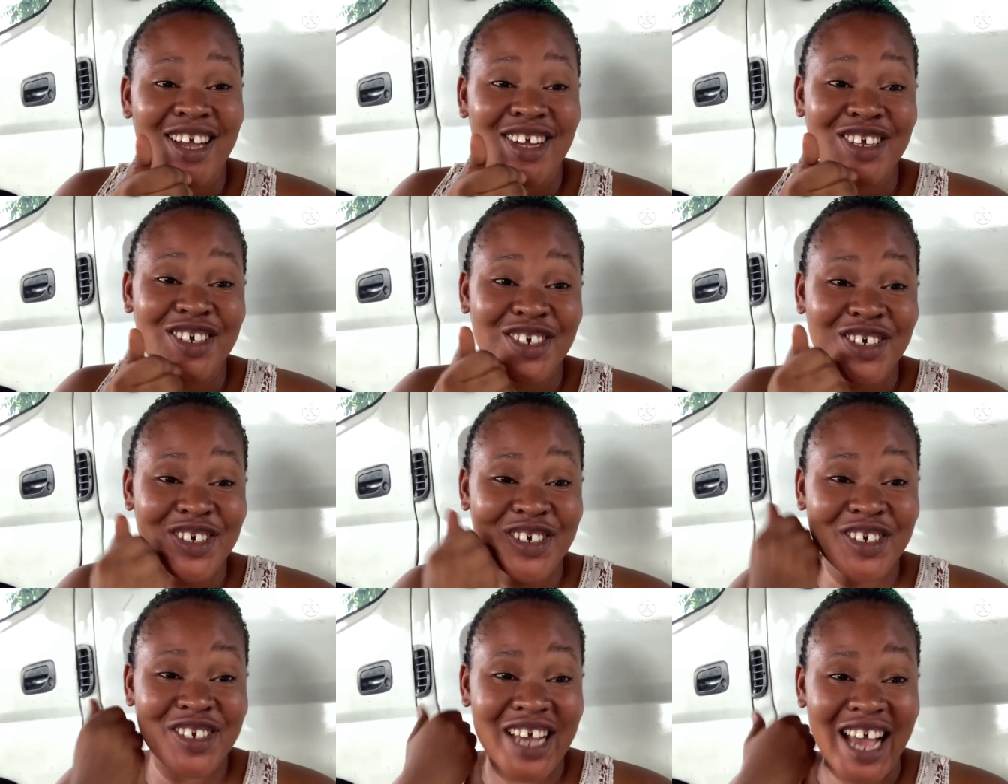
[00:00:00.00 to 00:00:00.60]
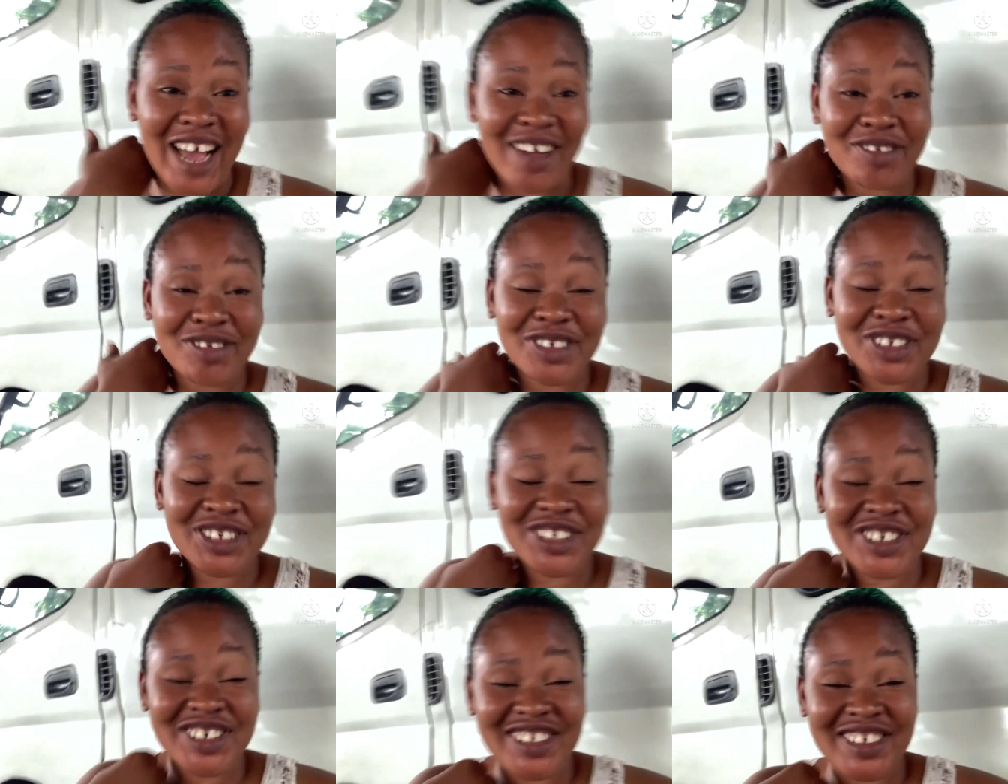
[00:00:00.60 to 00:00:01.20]
Good
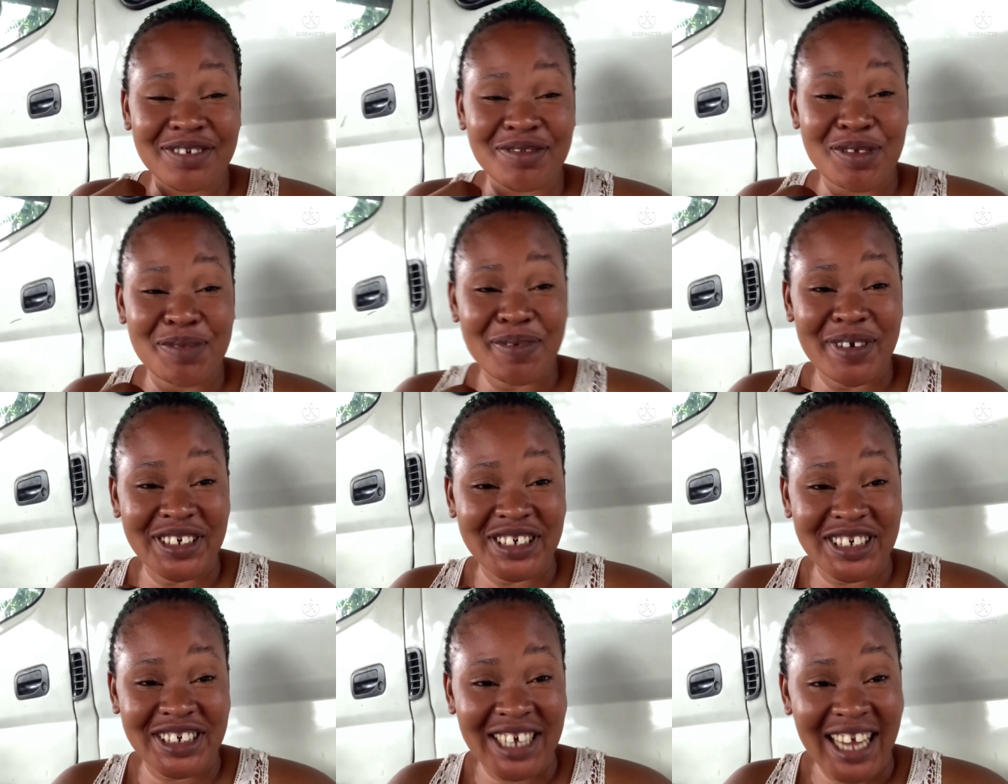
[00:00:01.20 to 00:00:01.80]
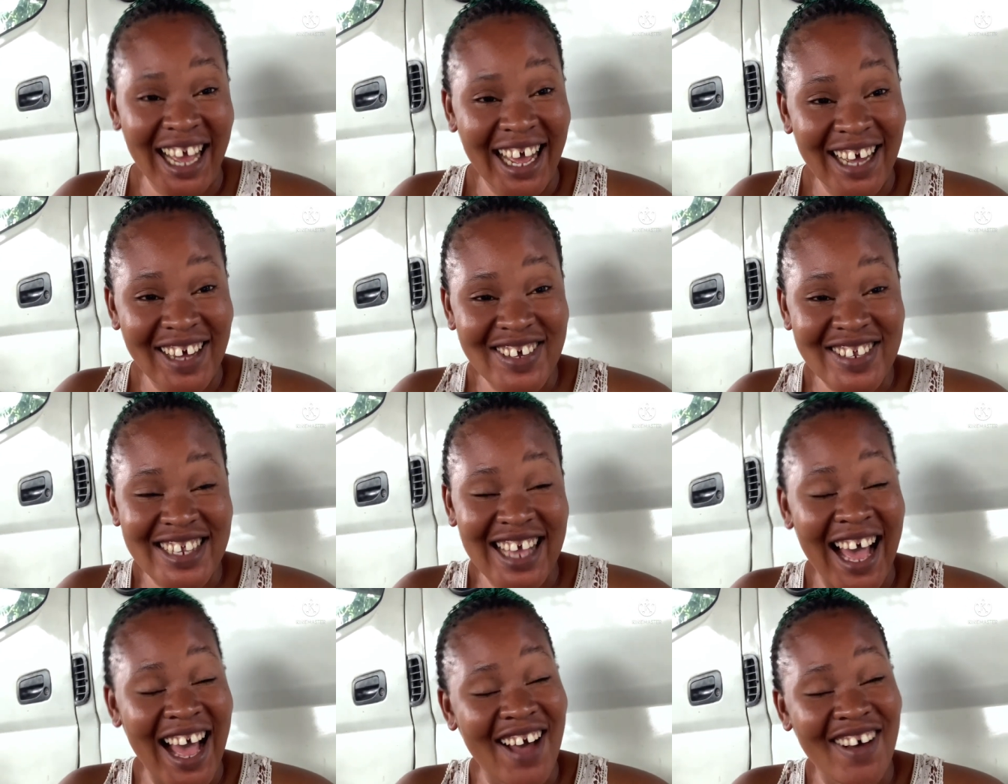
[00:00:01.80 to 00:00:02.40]
afternoon,
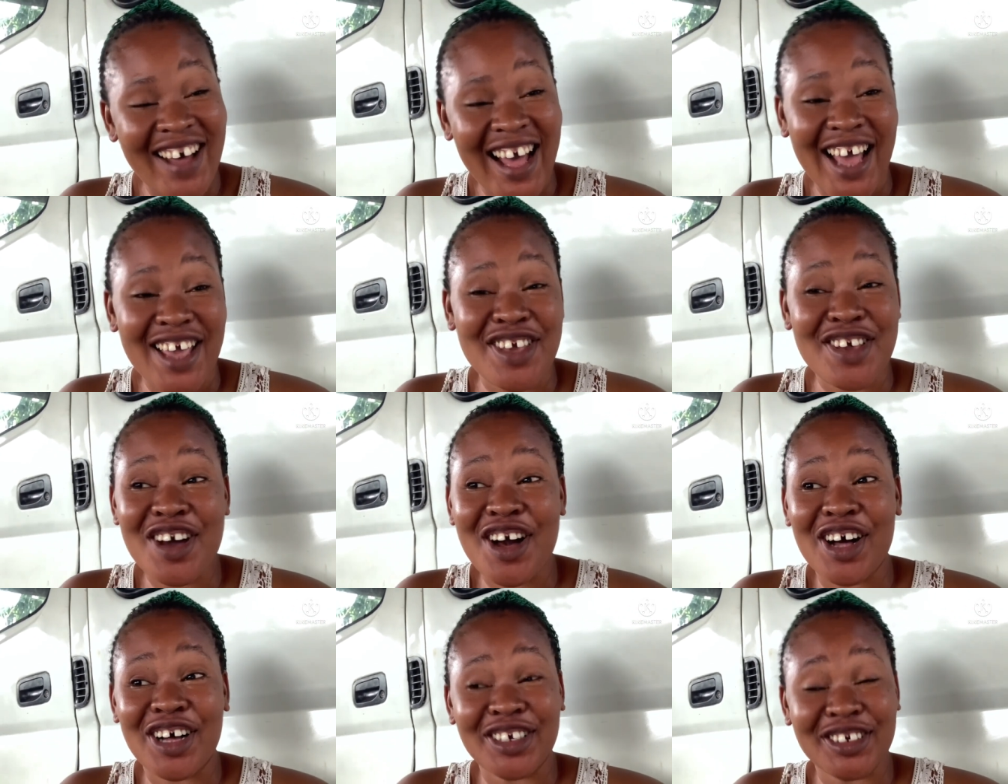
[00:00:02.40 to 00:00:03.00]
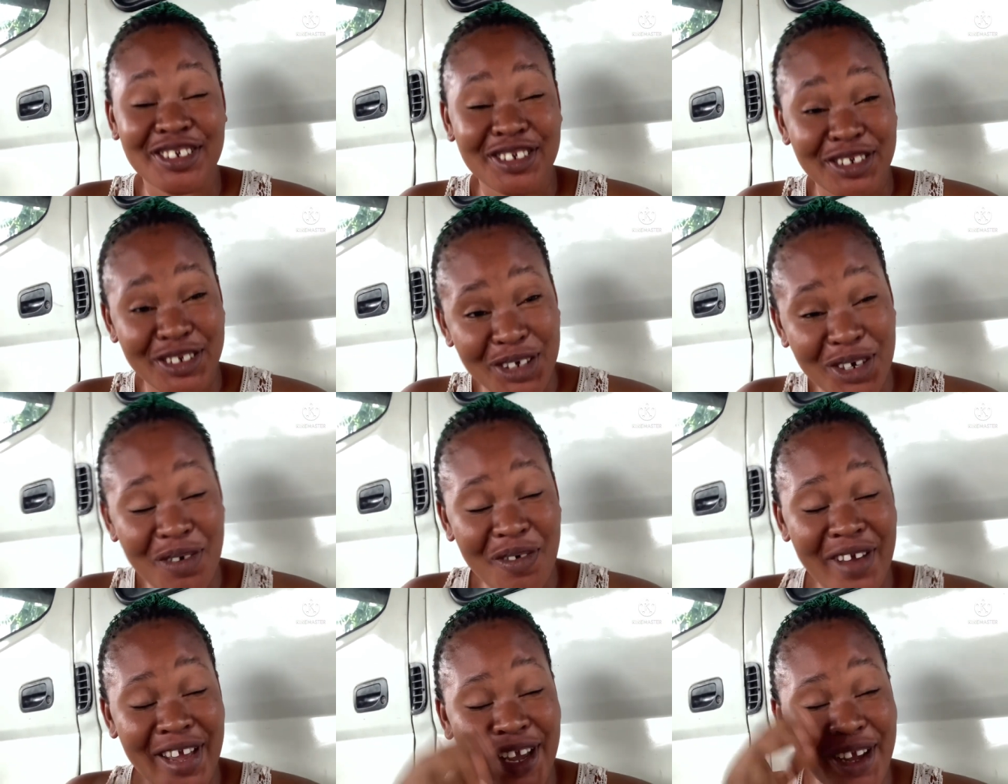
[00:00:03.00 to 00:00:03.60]
specials. How are you all
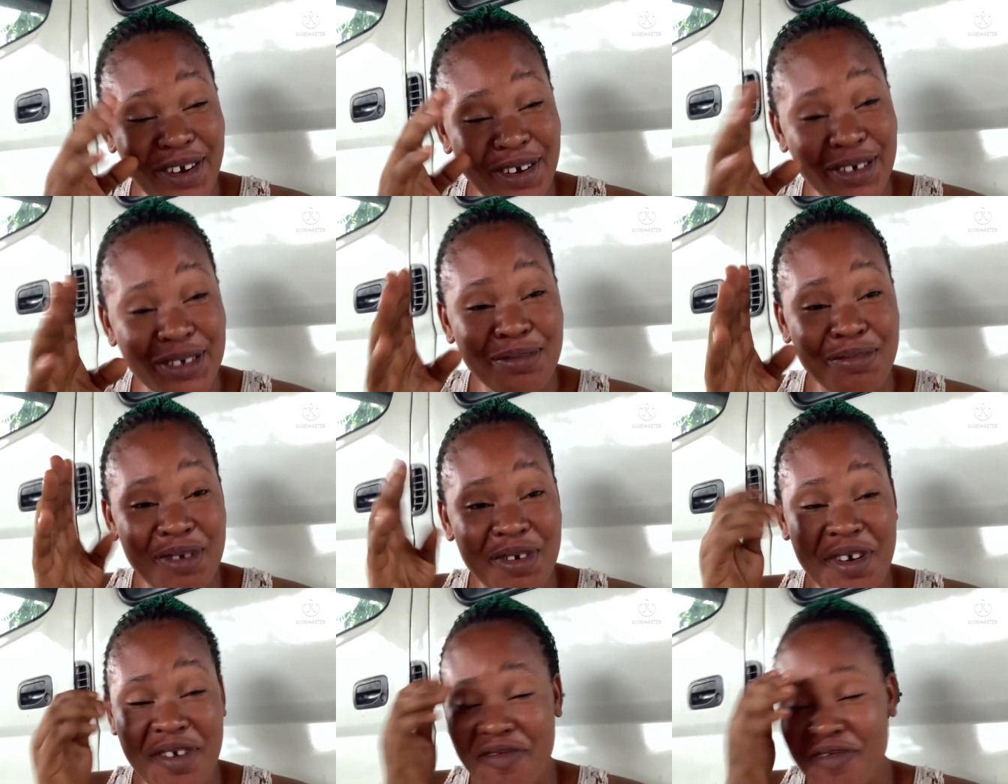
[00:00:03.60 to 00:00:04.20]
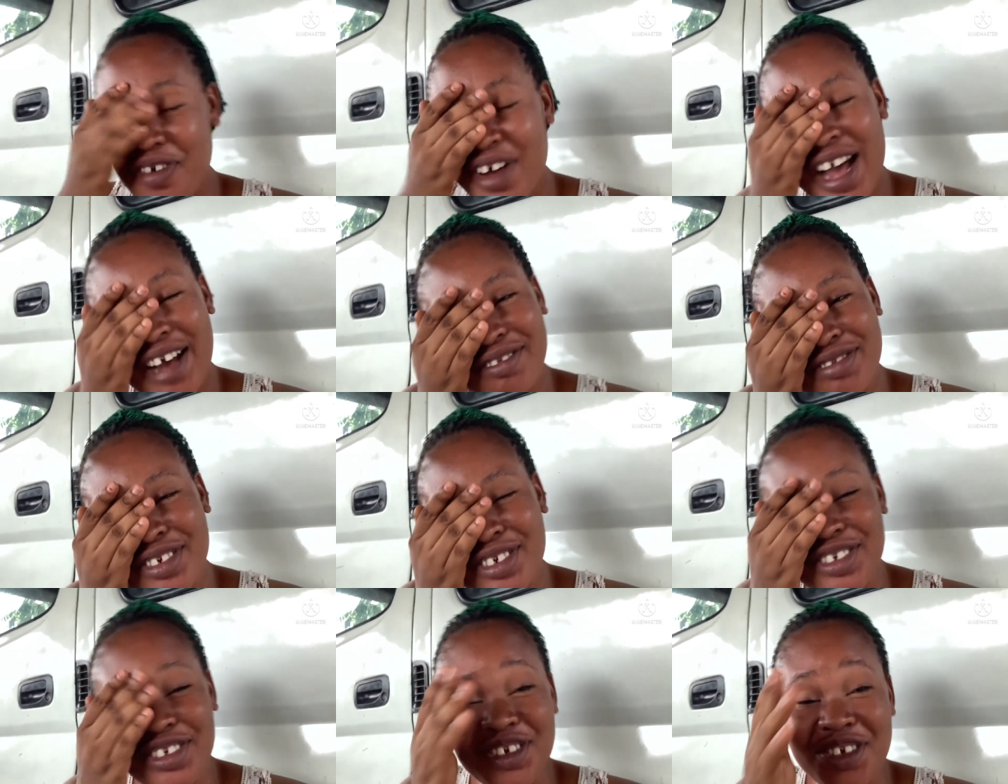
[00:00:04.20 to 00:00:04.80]
doing? Good, beautiful
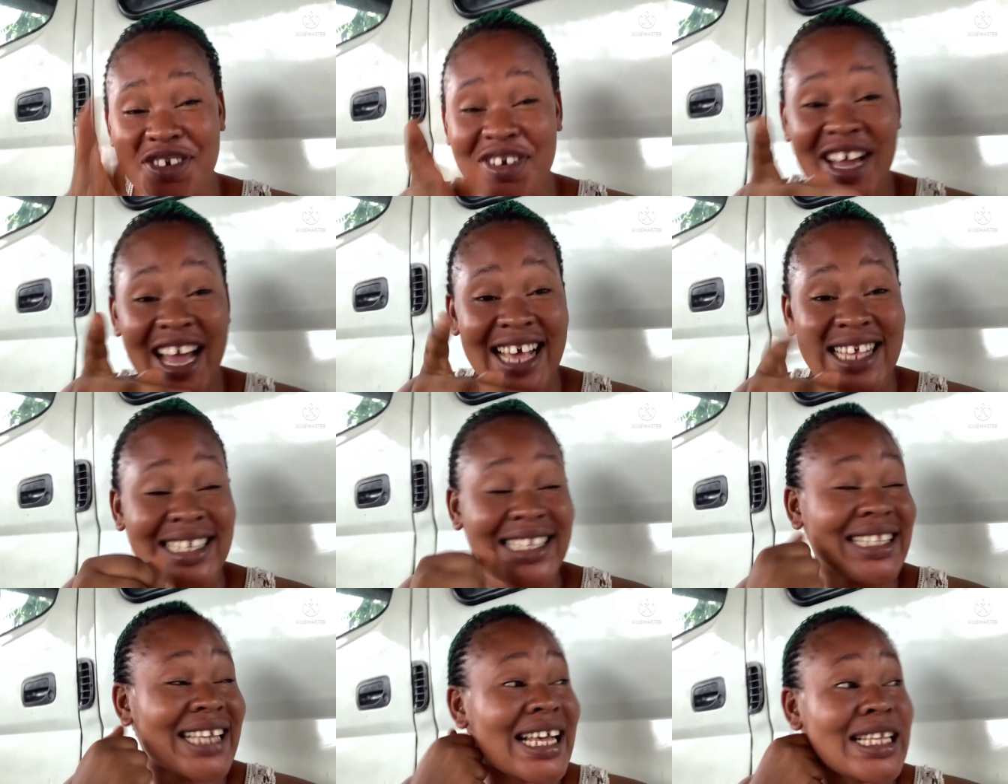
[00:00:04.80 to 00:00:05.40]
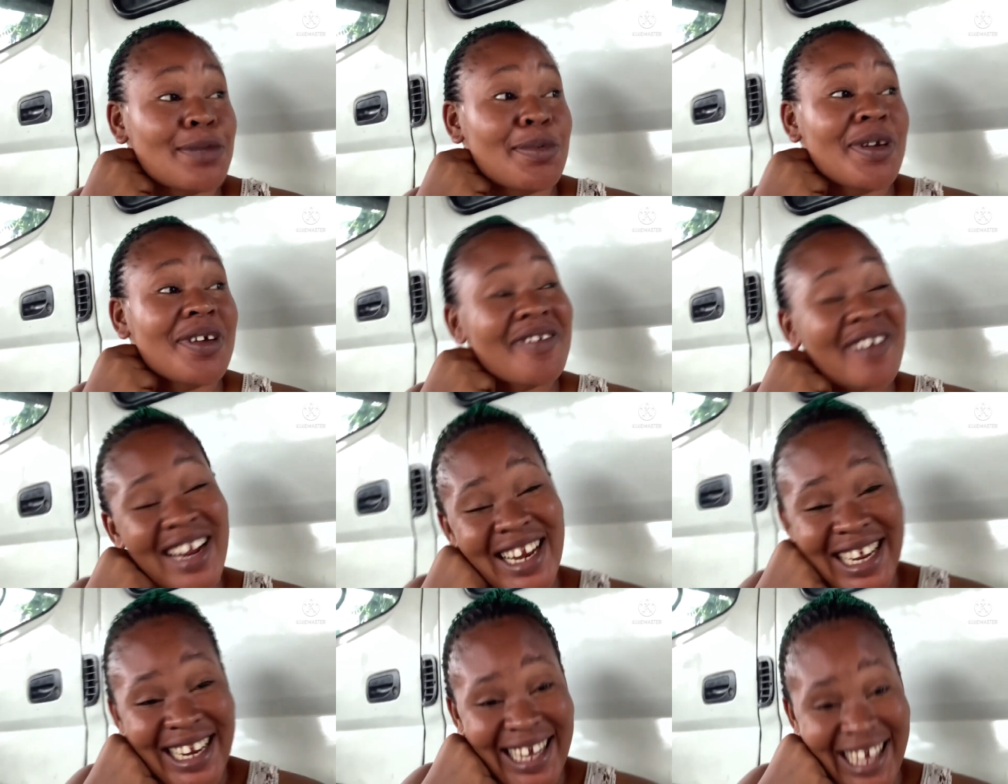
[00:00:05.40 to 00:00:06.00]
afternoon. You guys, it has been
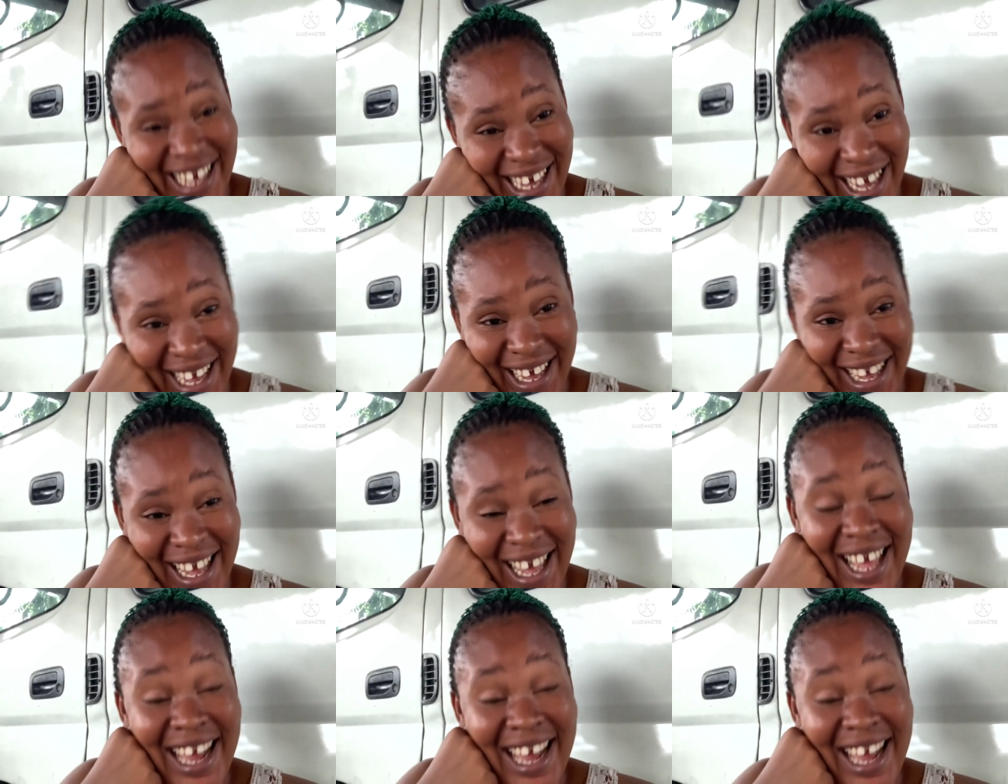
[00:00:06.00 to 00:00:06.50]
raining here.